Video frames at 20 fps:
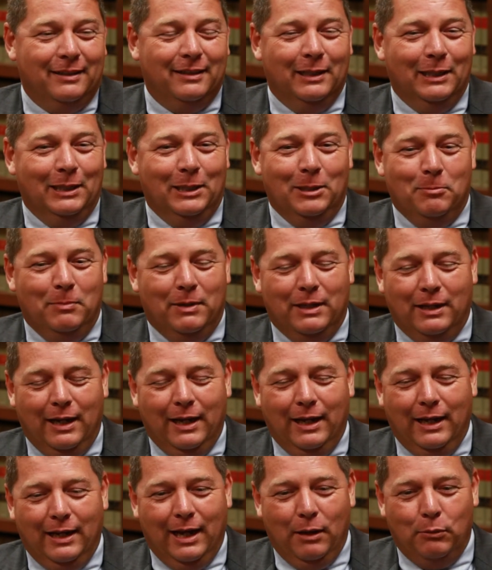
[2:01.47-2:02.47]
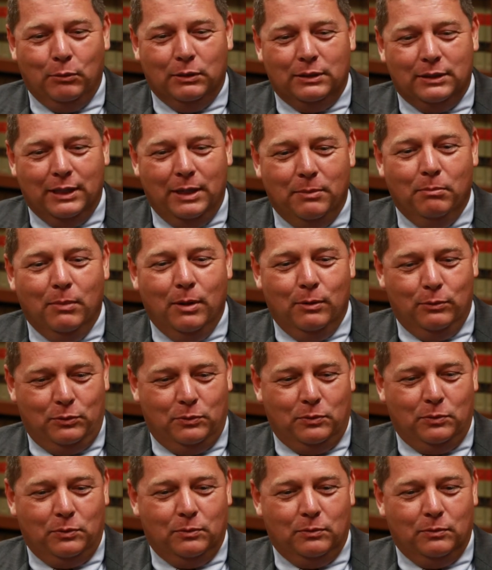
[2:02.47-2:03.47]
Um, and, I, and, I, would
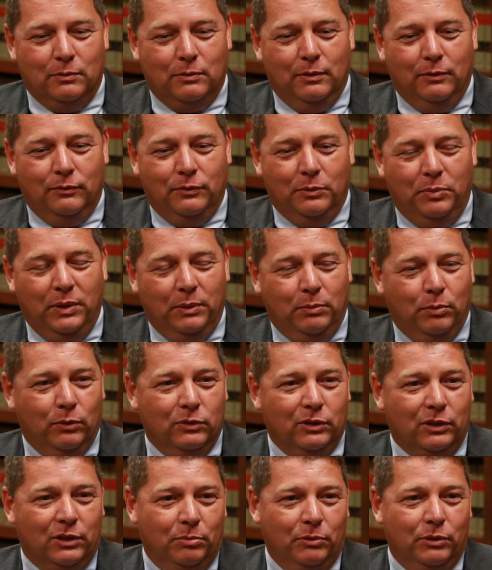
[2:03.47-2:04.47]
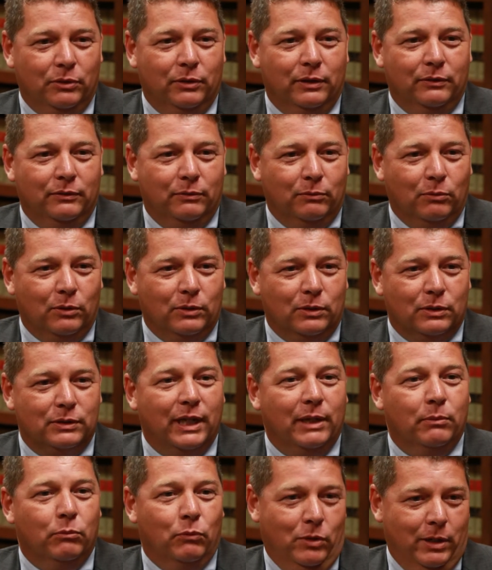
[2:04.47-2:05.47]
most of the people in the community were the
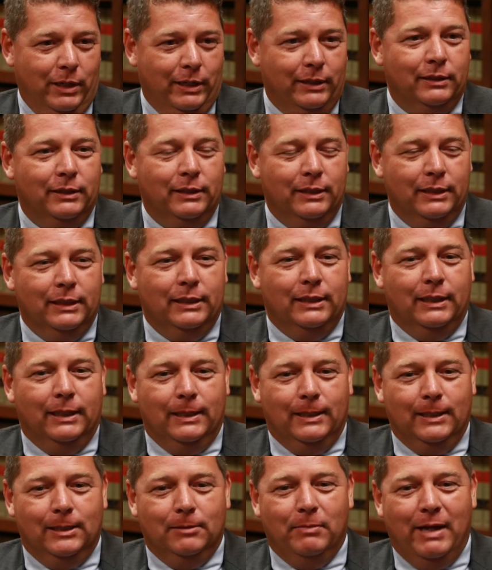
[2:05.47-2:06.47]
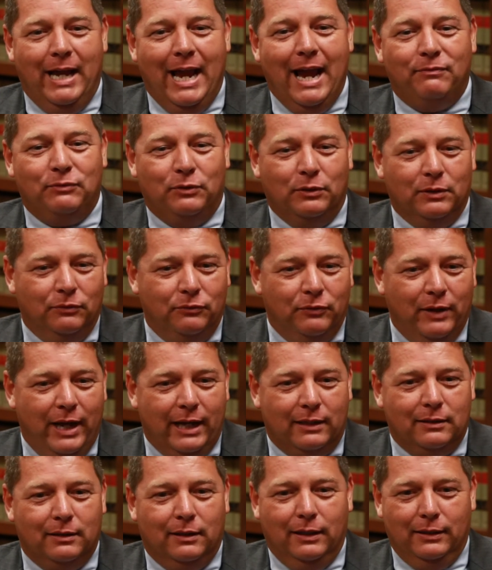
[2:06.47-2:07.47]
same way. Um, after the
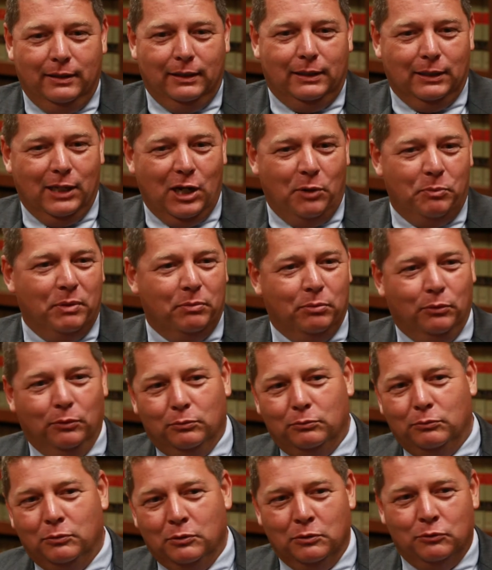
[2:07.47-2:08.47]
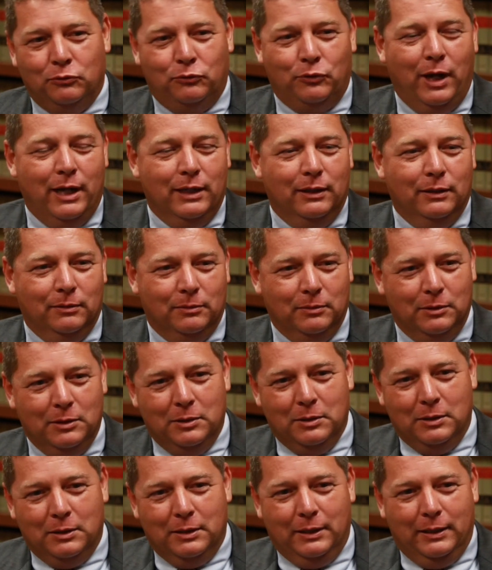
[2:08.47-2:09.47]
fact, I think a lot of people tried to
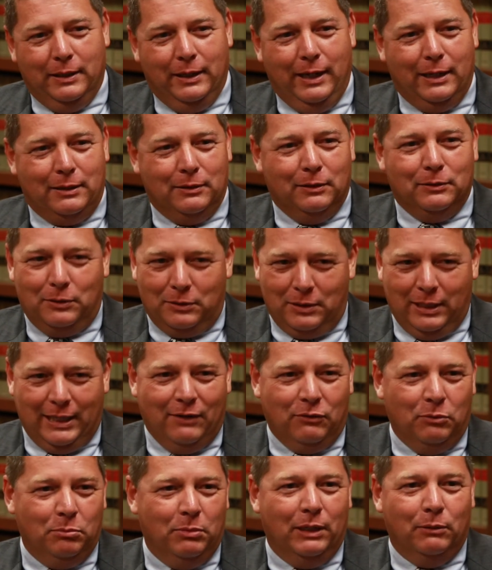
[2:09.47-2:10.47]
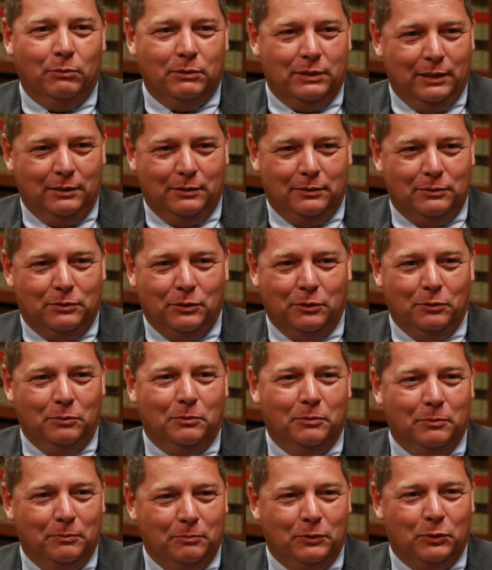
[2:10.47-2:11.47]
act just like everybody was at
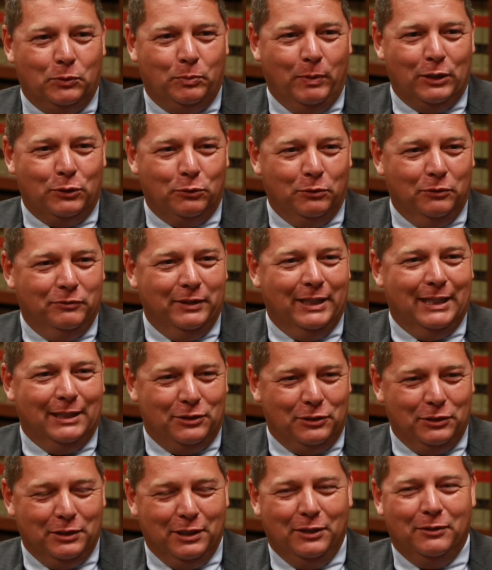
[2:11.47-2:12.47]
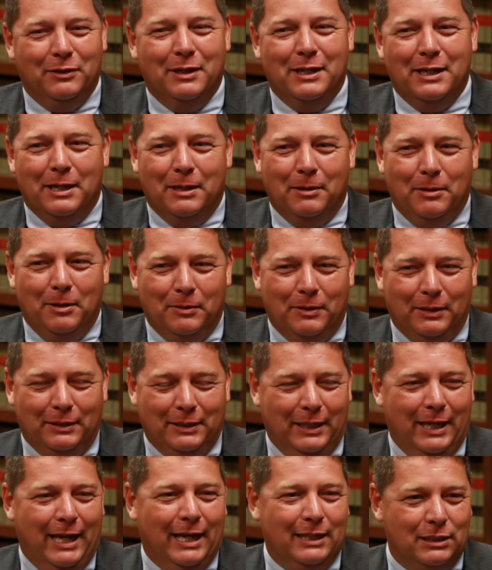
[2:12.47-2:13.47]
certain special events, you know, uh, that
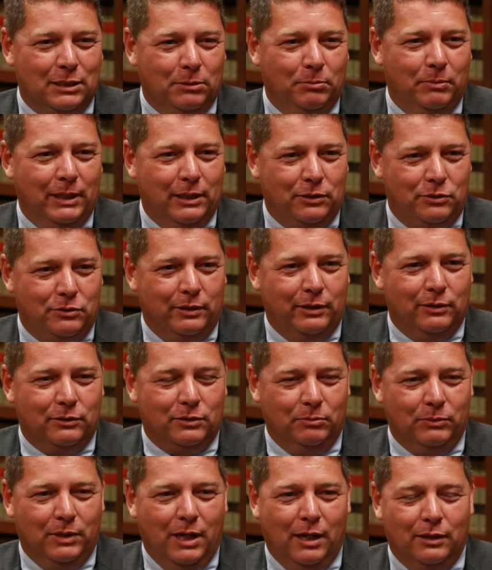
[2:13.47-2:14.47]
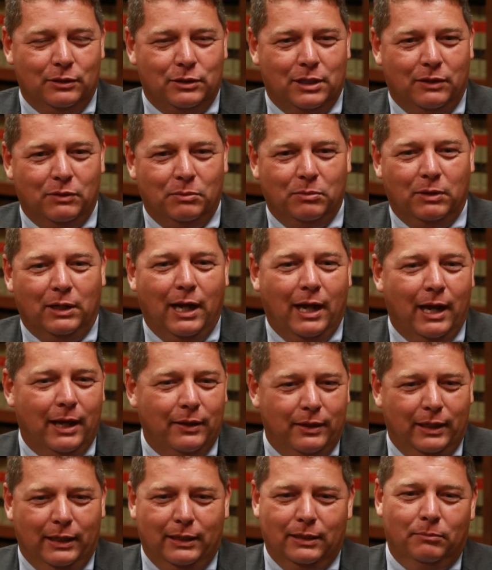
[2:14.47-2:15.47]
they had some history or some knowledge of it. But I, I
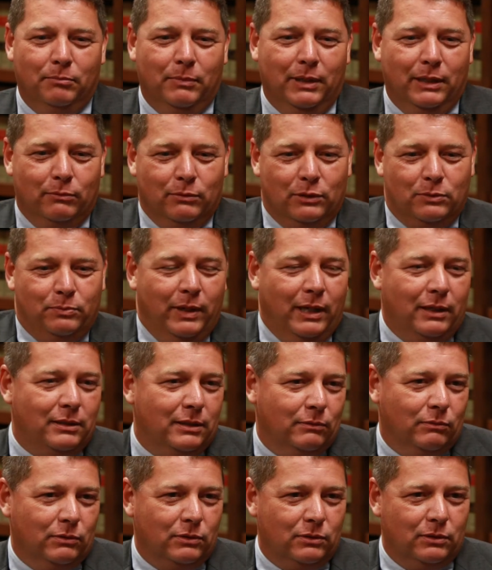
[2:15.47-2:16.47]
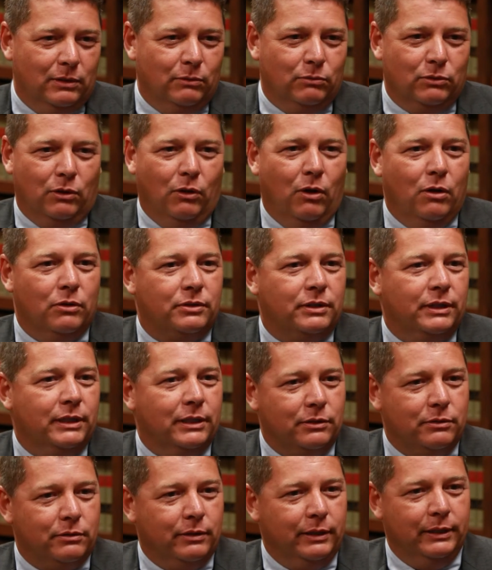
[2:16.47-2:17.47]
think in many respects it was it was lost to
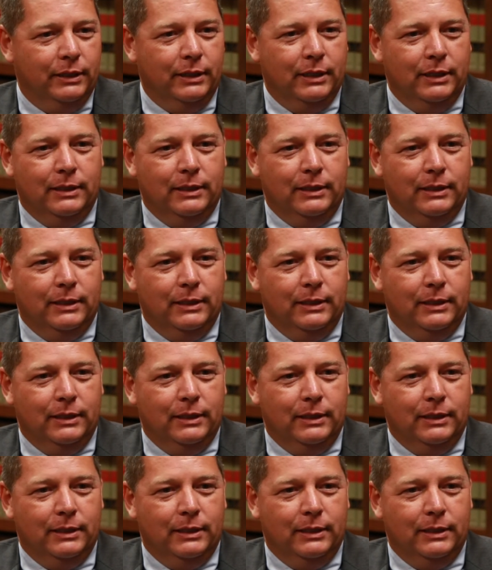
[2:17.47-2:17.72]
history.